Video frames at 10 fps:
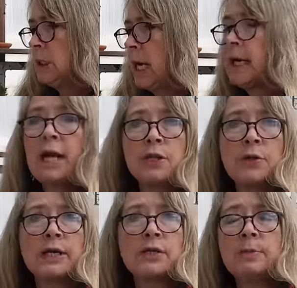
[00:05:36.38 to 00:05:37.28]
I got at
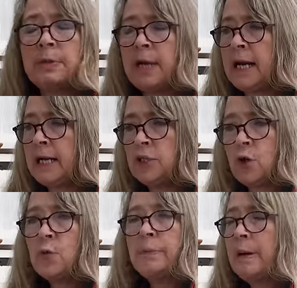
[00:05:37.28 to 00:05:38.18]
Tractor Supply and I
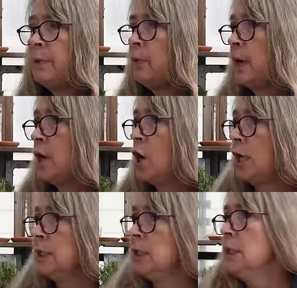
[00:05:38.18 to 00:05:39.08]
don't remember what it
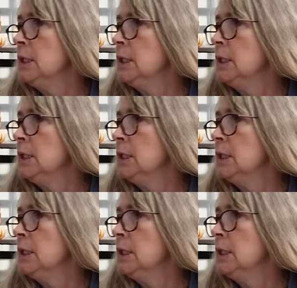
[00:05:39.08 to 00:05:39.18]
cost.